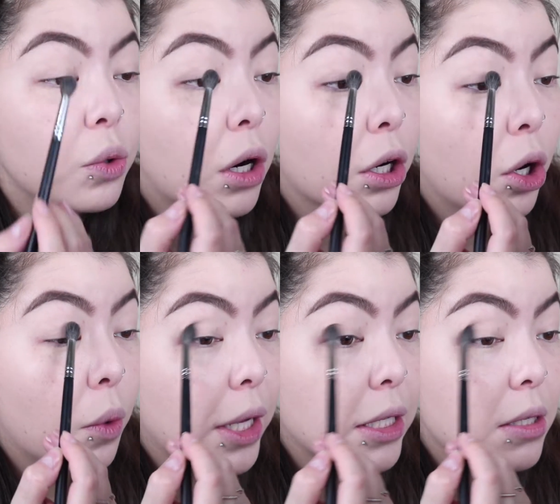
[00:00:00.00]
You are
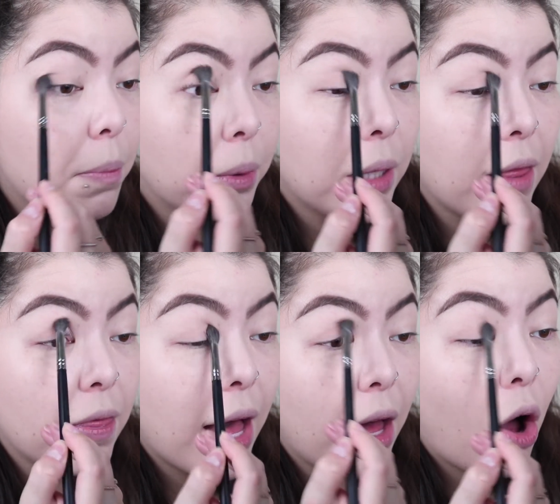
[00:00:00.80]
going to
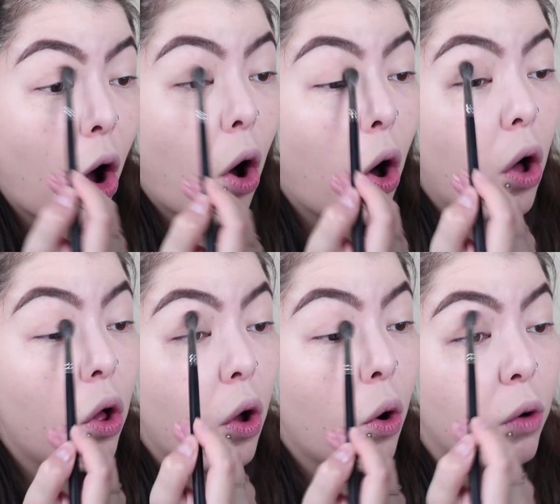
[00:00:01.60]
blend that
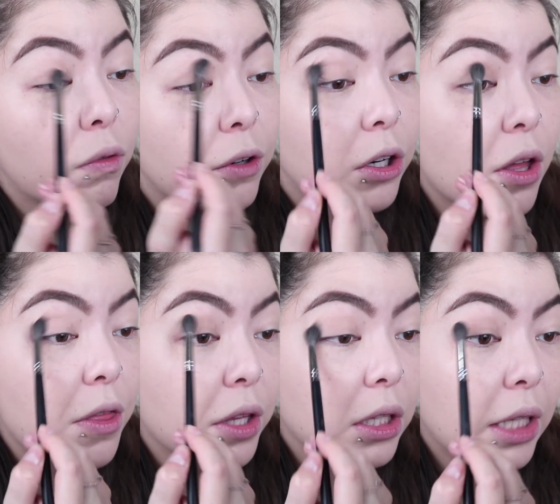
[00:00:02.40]
all over
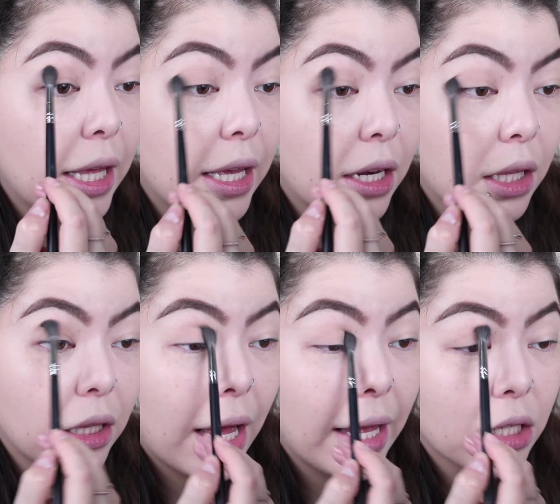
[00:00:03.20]
the lid
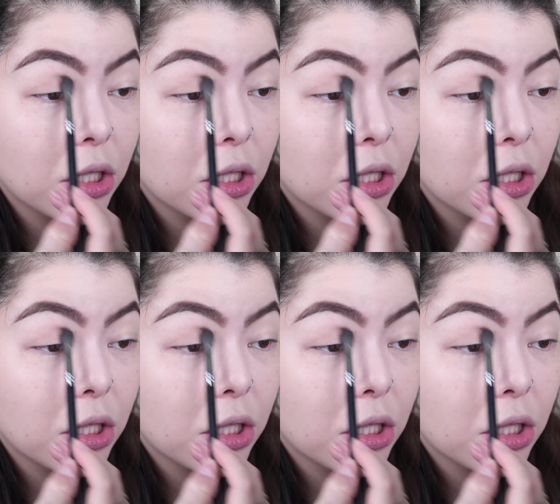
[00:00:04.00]
like